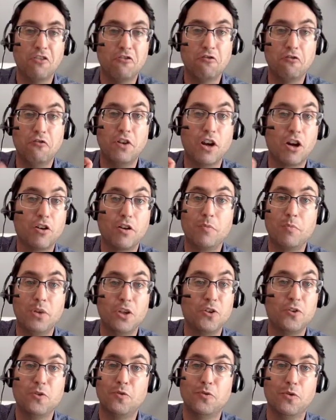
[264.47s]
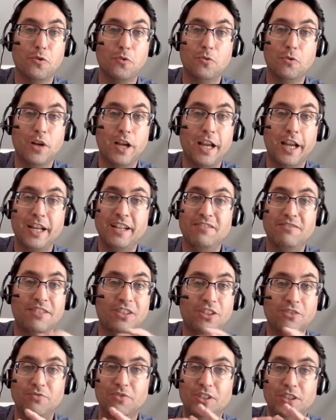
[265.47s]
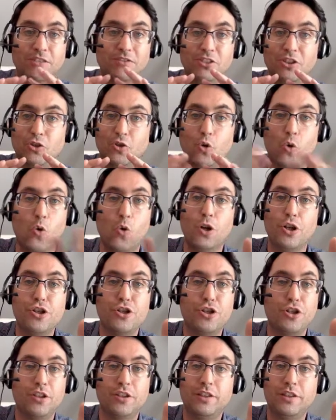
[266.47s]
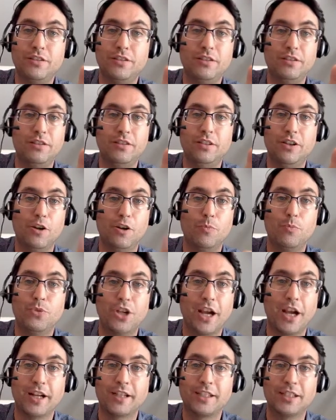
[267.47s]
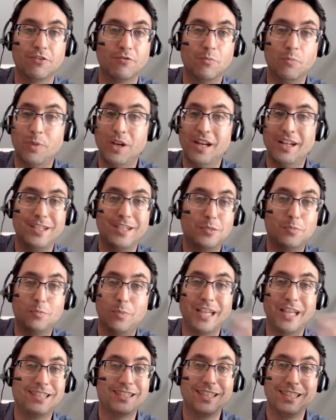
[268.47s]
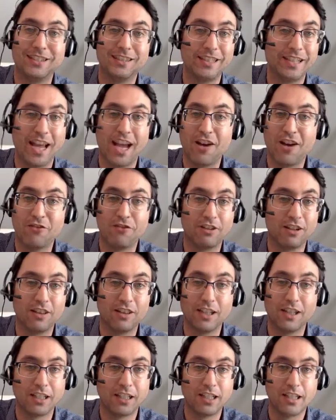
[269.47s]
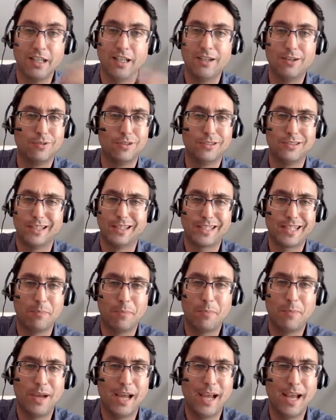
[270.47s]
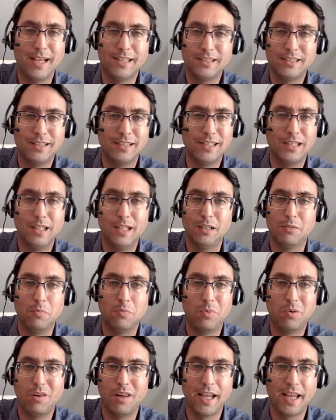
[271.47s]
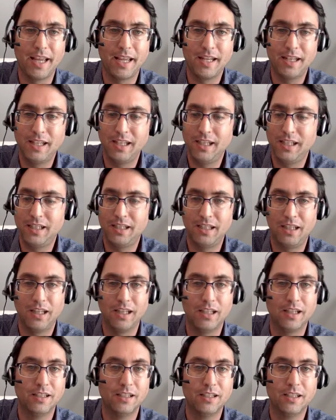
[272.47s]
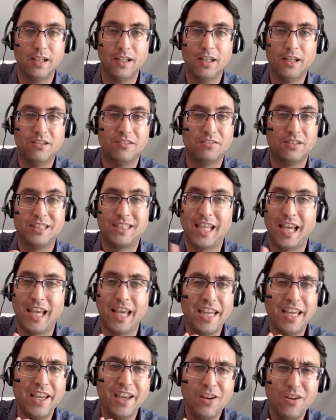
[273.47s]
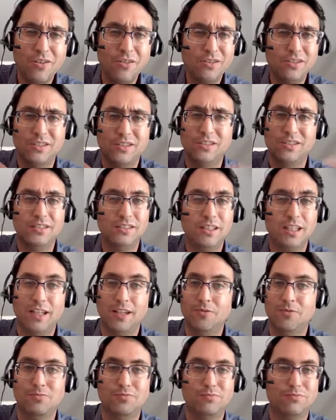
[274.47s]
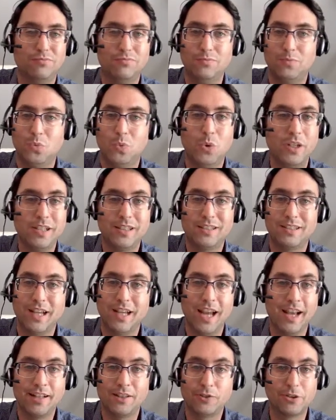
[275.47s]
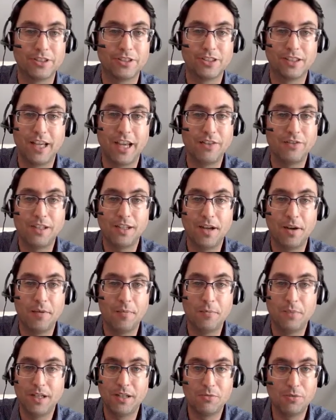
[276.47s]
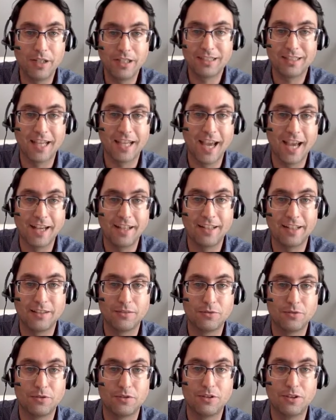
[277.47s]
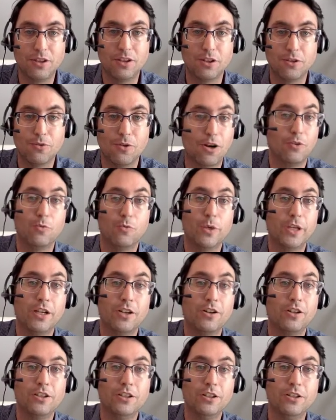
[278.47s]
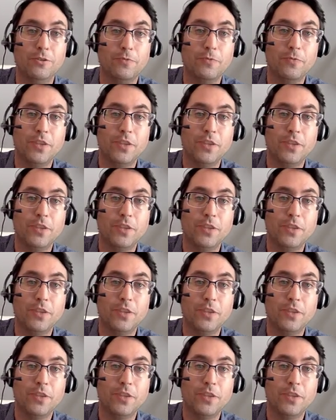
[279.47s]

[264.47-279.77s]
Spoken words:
Very beautiful, right? Gorgeous objective, but it's basically everything. Was that capacity and planning and sales, and what exactly I'm going to save the company? What exactly are we going to do?